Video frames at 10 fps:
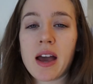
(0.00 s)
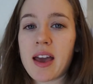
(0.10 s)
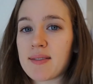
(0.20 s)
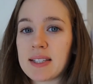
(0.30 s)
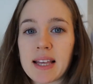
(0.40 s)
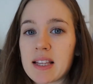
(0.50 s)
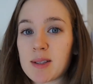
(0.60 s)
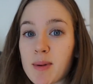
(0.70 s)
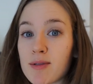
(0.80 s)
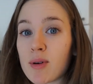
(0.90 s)
I have said this
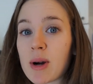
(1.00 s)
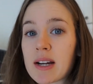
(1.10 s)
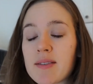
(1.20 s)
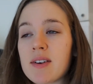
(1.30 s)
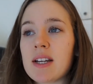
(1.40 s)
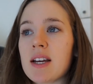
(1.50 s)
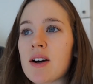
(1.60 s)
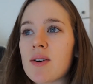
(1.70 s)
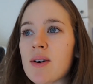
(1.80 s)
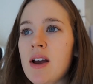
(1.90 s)
before in a
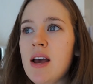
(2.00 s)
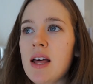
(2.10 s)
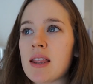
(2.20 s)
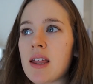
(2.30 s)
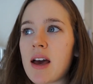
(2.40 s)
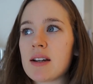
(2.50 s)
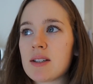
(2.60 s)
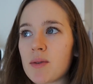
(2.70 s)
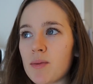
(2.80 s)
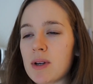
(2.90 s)
video
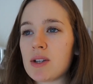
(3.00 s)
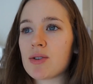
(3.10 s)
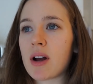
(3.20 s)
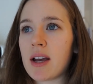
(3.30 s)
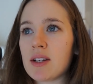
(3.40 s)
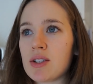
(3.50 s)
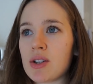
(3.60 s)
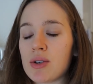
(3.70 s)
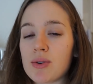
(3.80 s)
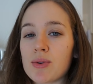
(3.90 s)
that we try
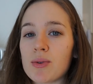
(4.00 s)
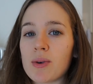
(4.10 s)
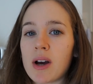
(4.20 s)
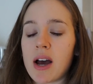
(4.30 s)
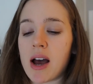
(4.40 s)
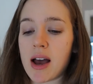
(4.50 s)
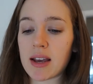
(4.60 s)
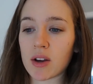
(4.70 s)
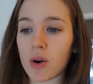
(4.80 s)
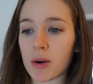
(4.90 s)
to
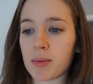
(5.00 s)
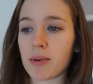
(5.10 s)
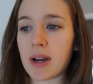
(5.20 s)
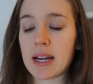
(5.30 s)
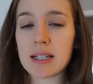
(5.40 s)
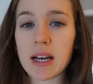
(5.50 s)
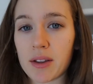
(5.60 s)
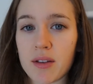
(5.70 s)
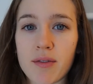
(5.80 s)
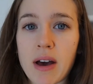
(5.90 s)
incorporate
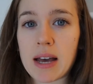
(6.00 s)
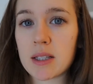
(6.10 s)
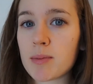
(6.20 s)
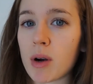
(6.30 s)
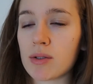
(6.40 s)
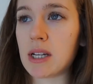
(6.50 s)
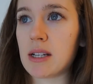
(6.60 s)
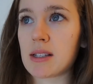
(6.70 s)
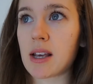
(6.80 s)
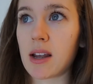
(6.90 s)
healthy fats,
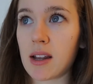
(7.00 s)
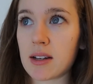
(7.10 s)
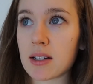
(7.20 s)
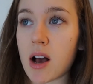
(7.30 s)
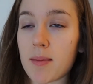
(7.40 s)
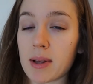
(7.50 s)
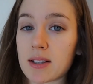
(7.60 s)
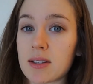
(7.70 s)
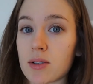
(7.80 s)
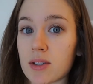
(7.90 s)
proteins, and
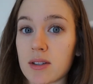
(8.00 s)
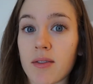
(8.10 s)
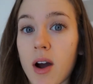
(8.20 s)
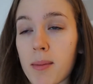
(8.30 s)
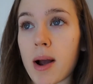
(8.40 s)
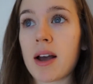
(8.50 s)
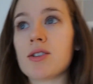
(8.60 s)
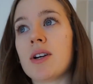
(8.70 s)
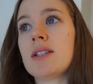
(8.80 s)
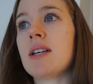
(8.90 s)
complex sources of
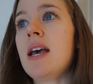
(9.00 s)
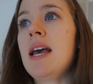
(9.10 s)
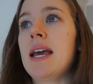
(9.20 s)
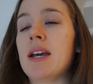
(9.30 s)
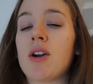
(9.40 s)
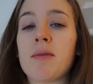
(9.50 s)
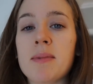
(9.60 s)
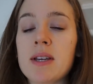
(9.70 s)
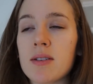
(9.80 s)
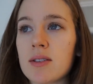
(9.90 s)
carbohydrates in our
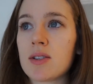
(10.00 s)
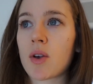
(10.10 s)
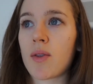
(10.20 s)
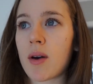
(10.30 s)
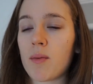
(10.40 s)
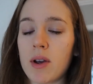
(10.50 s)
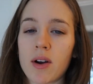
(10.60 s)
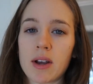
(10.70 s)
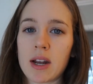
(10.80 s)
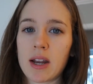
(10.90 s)
meals so that we
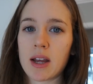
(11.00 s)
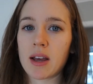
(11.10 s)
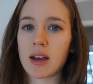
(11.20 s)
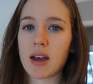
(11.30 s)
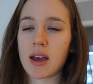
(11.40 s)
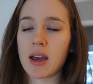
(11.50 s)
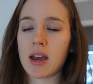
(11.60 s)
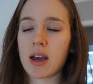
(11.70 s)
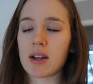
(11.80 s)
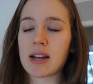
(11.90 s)
are getting
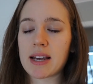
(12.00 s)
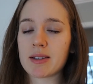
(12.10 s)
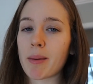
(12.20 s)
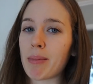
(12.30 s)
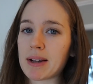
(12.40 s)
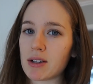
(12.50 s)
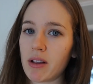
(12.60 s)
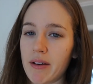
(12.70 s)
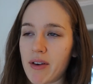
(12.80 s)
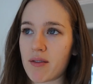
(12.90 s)
a nice bundle
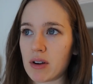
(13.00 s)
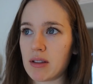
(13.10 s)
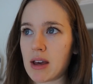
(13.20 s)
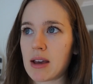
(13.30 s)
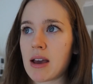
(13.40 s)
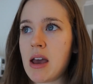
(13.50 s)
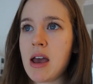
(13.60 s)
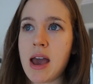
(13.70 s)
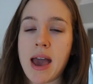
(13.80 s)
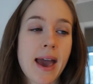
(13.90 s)
of everything.
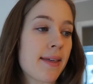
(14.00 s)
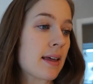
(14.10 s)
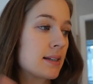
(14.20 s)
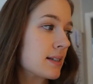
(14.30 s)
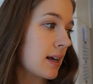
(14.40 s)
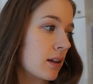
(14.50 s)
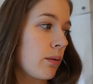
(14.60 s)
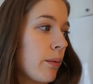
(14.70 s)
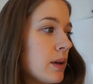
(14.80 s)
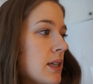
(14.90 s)
And that's exactly
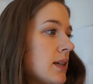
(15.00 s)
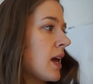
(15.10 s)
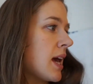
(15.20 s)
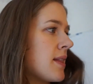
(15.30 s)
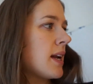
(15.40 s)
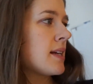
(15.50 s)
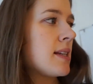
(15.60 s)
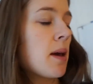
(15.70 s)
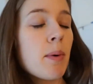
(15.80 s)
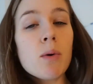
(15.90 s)
what we did. And the nice
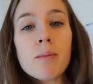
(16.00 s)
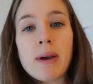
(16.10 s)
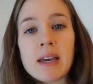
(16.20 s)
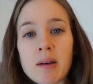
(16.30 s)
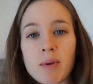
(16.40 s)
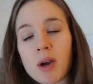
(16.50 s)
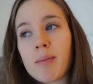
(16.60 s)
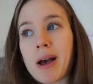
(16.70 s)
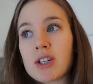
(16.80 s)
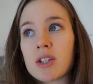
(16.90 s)
thing about making bigger
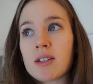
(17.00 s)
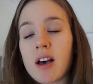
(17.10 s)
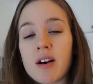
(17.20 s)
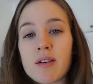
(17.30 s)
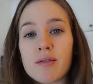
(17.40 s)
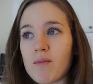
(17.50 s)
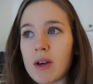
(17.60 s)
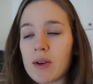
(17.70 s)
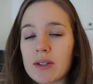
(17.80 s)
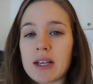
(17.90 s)
batches of
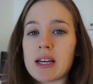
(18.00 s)
meals